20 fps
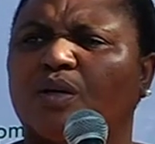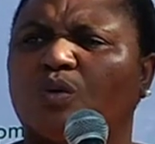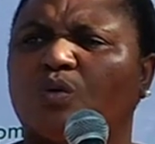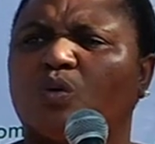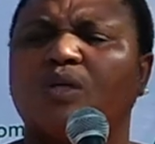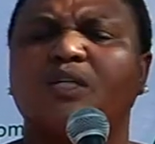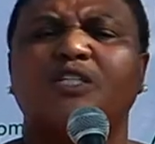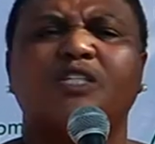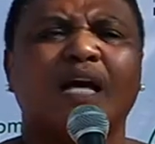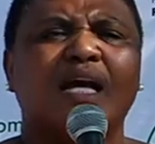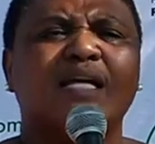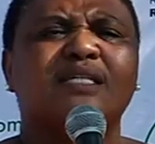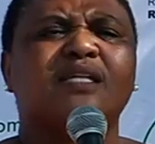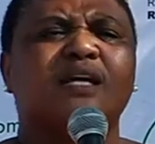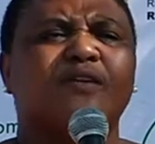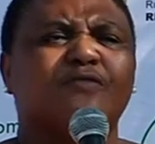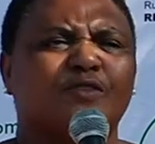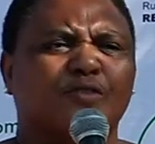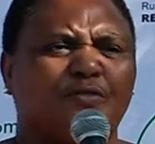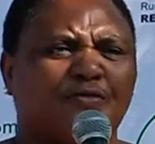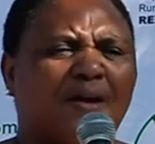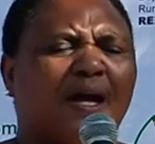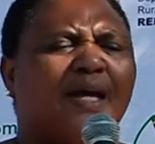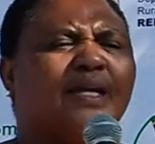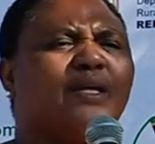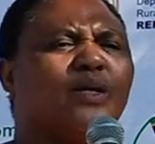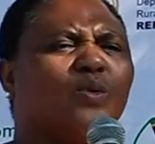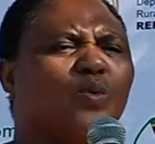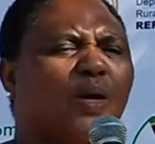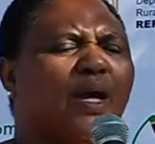We'll just have to
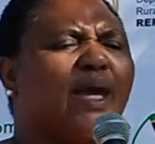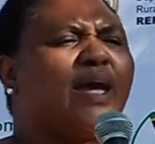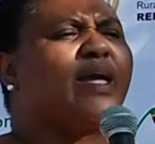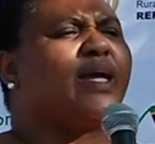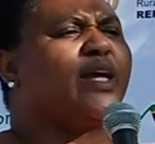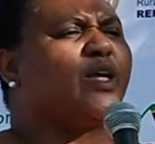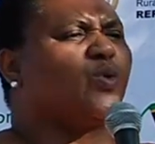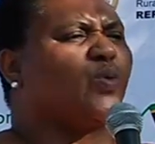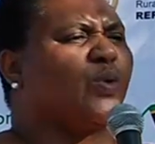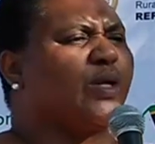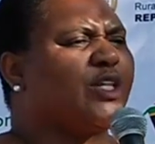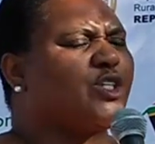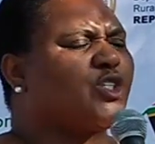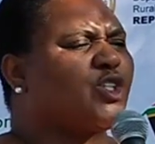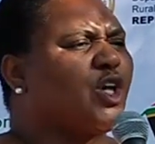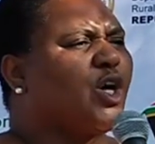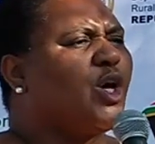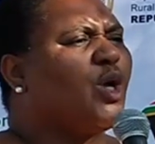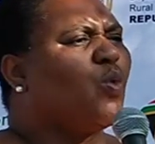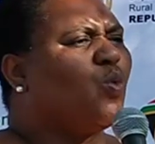find a way in which